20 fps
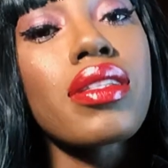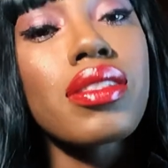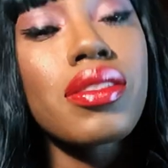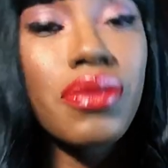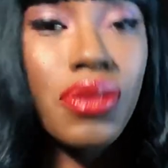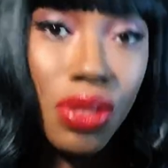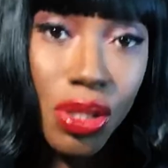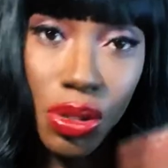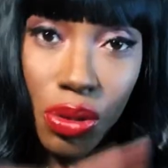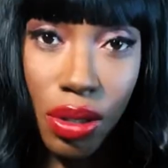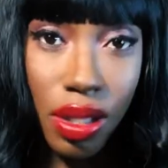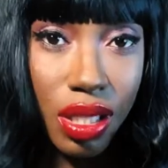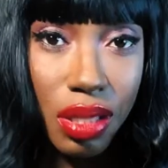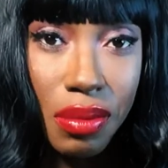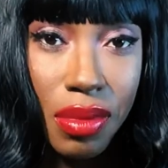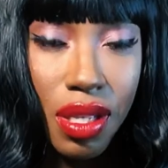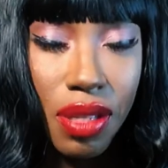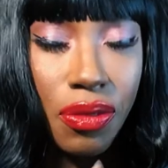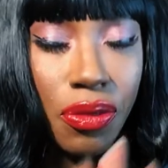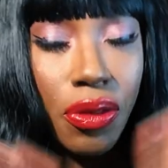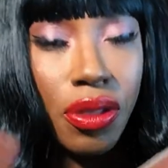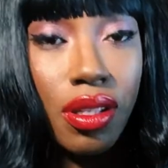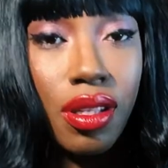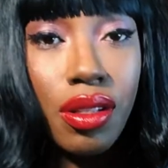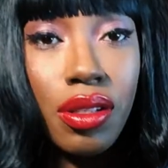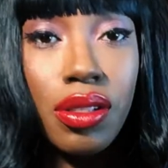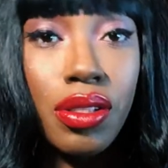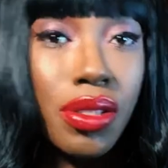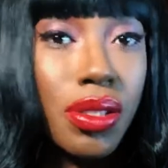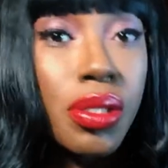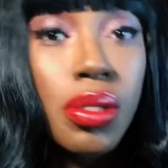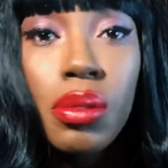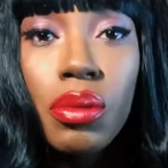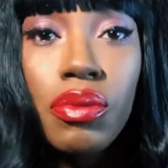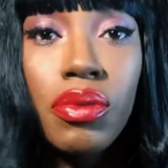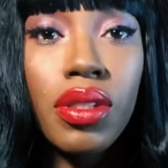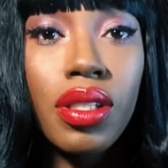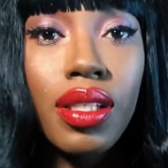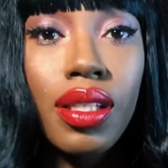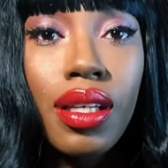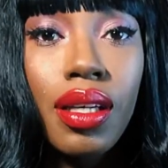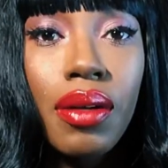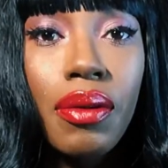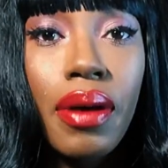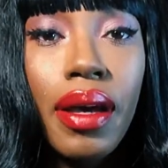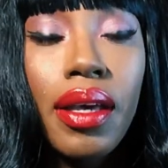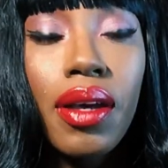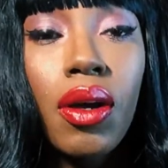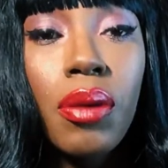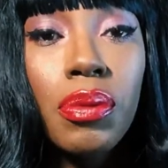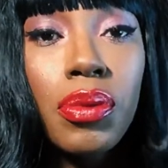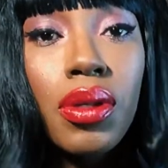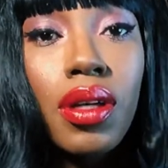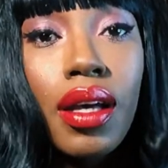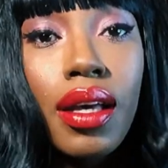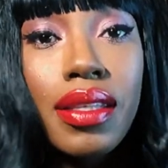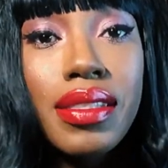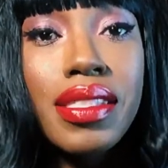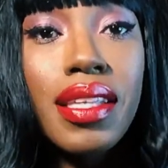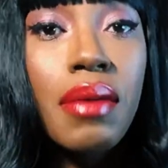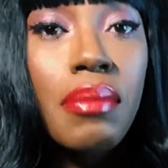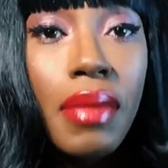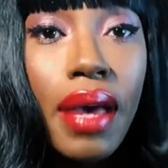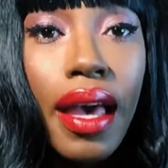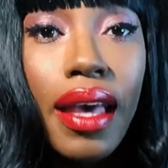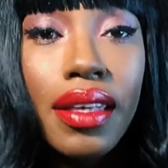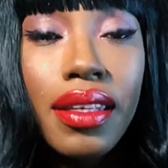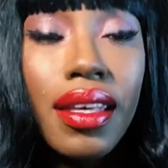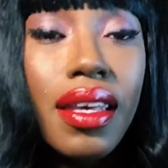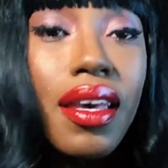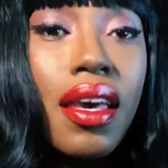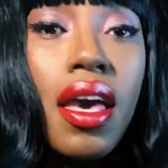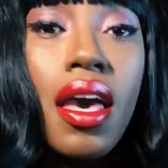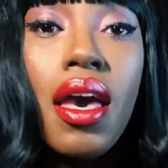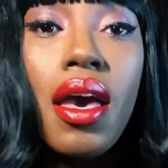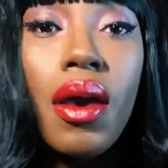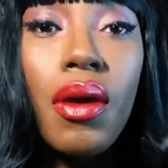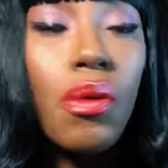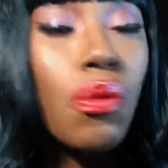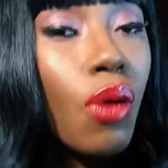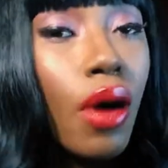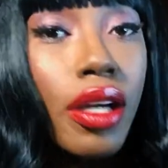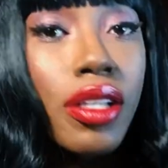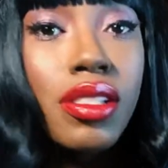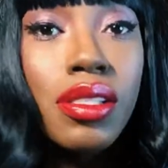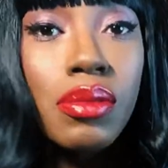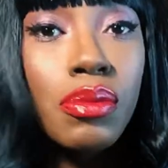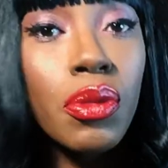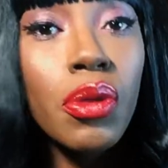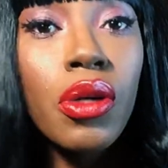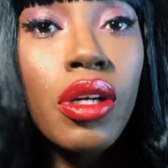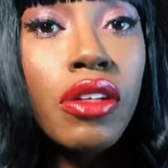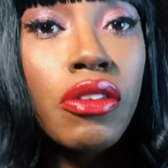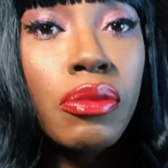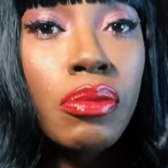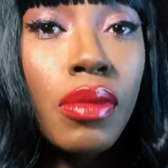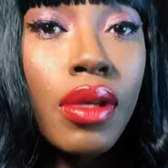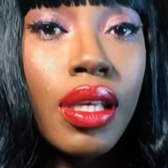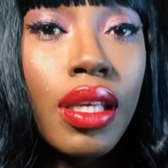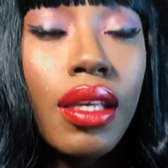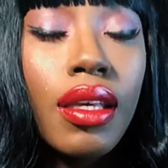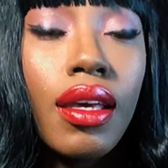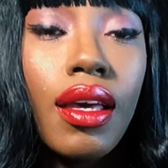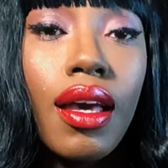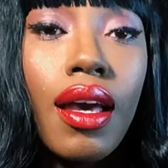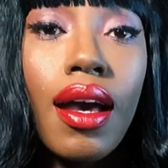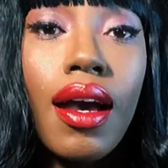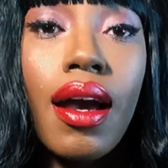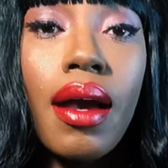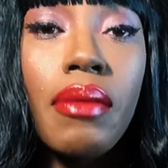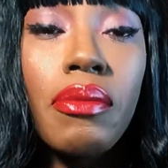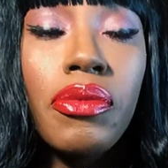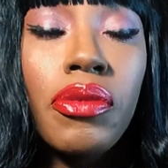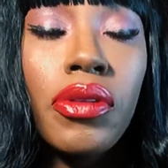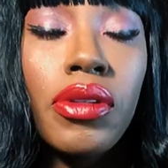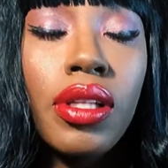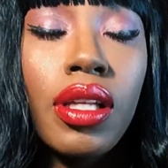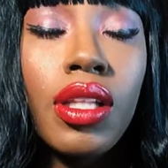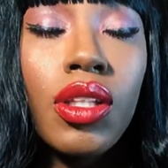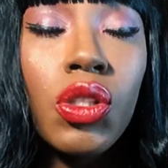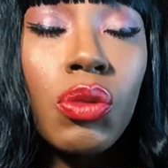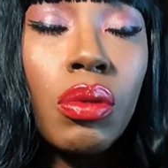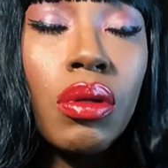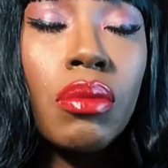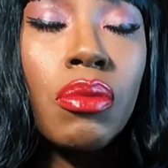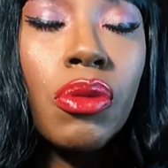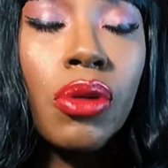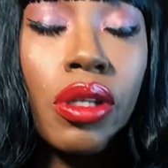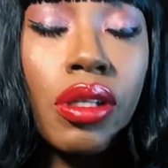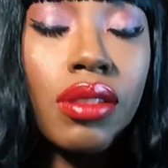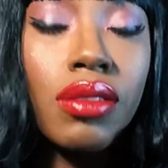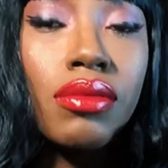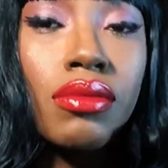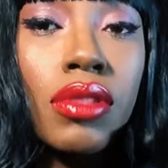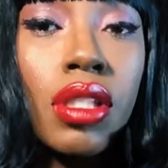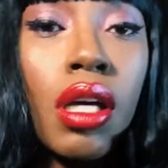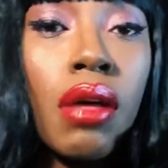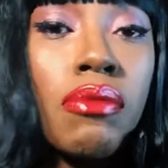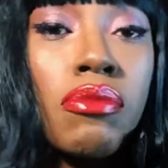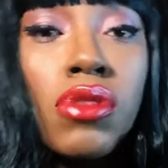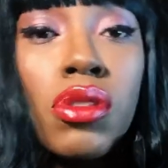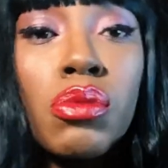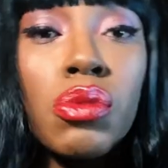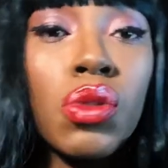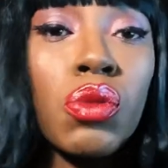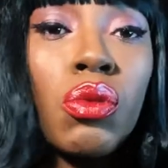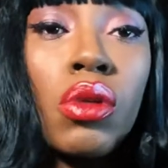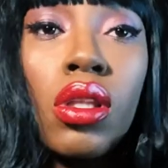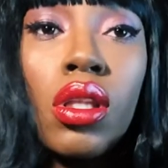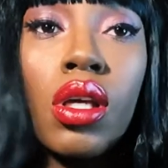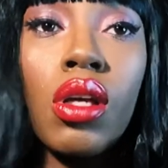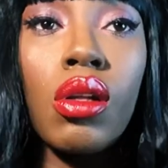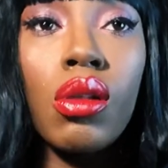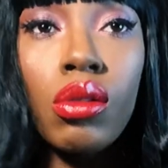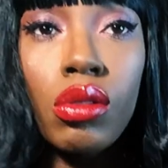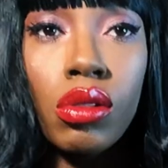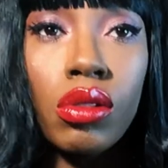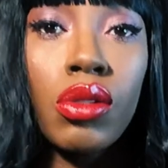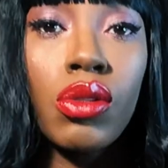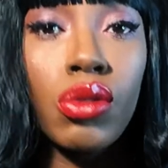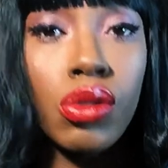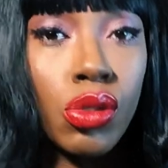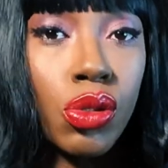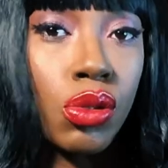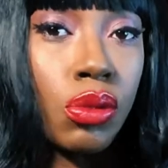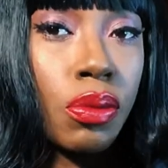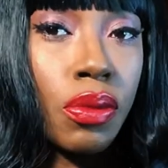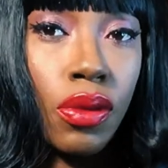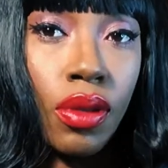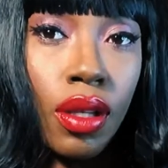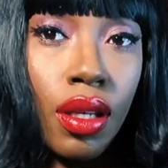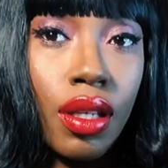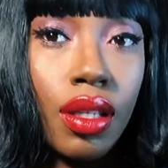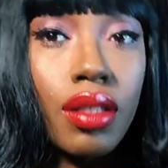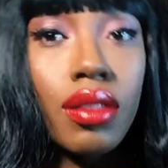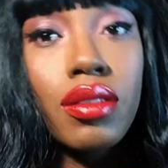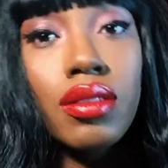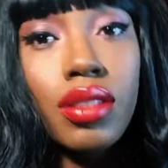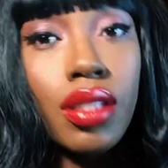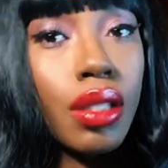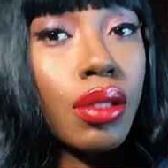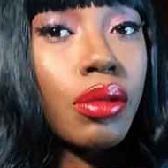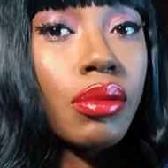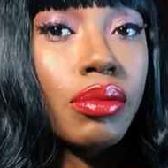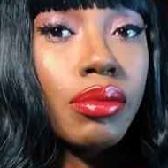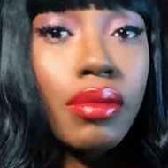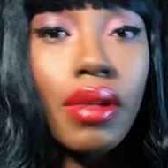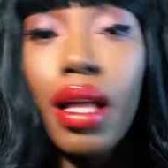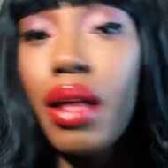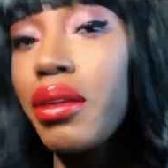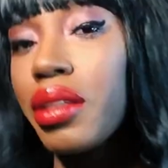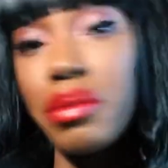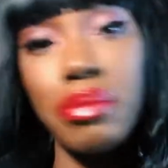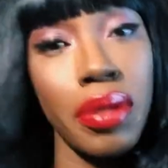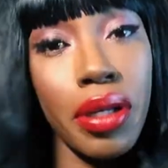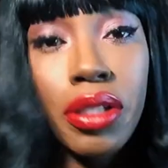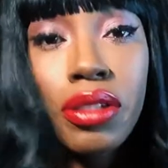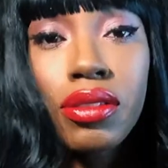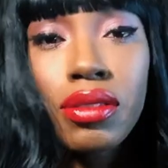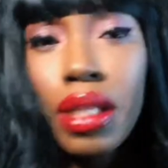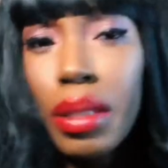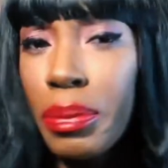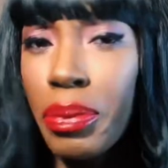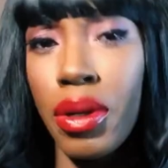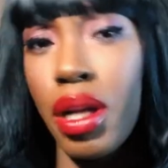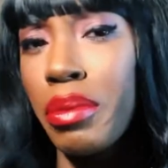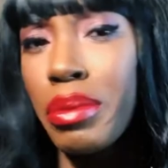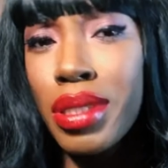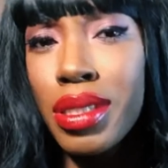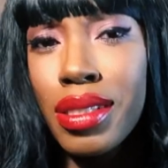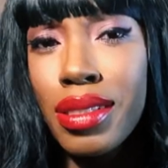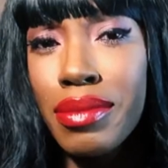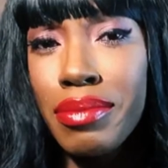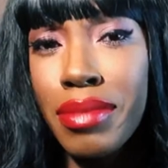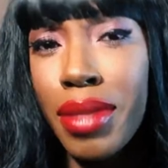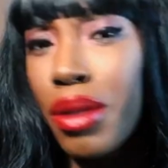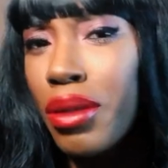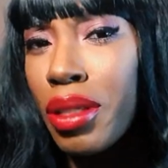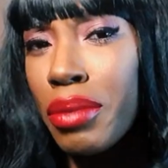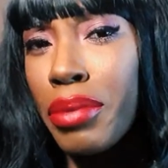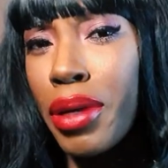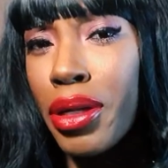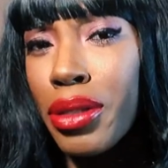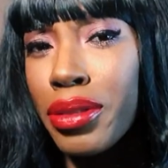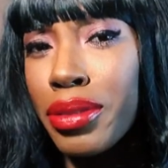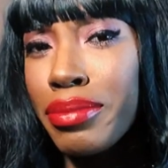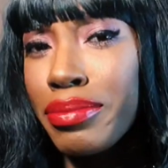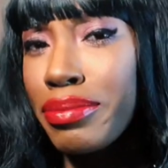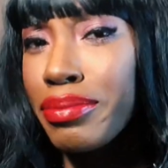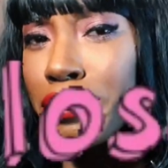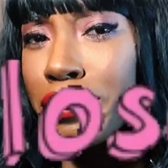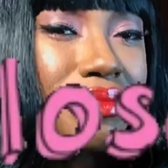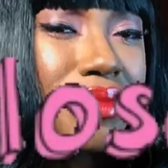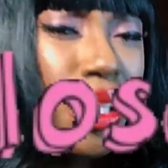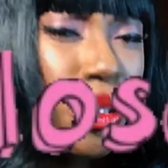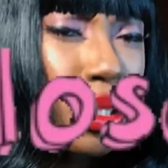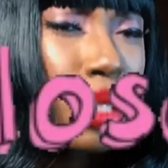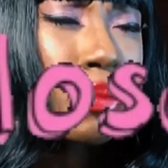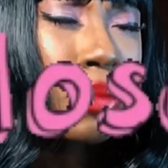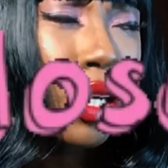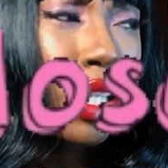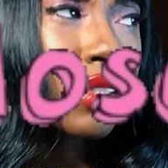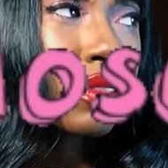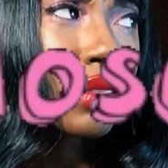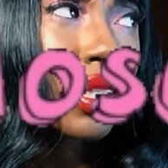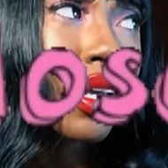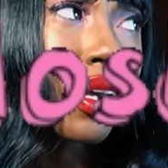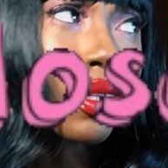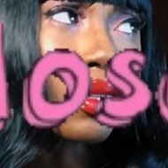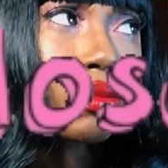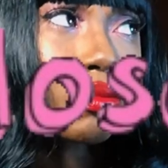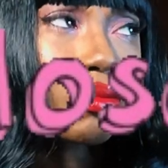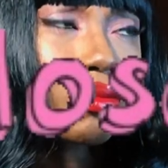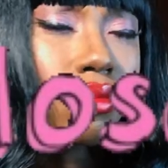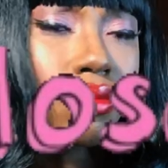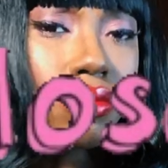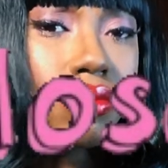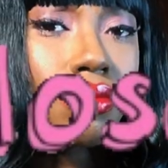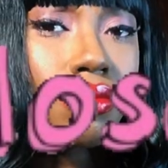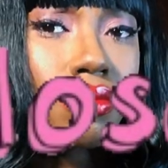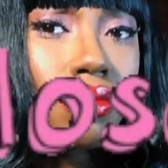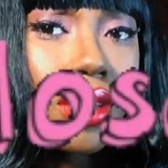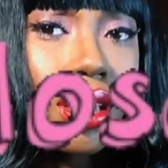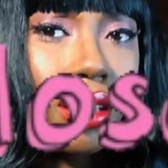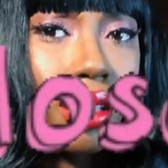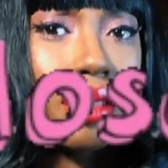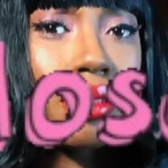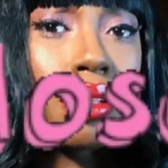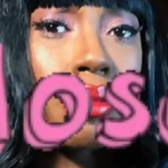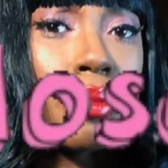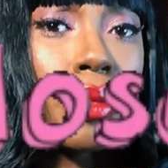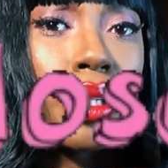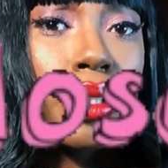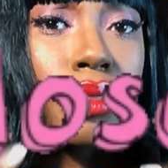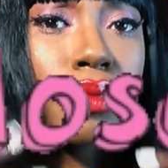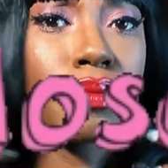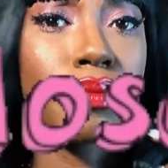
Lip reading: for joining me for another YouTube video. I hope you guys come back and watch more of me. I'm feeling a little bit more comfortable with the whole YouTube thing. So I'll get better. I promise. I'll get better. I'll get better. Yeah. Yeah, I'll get better.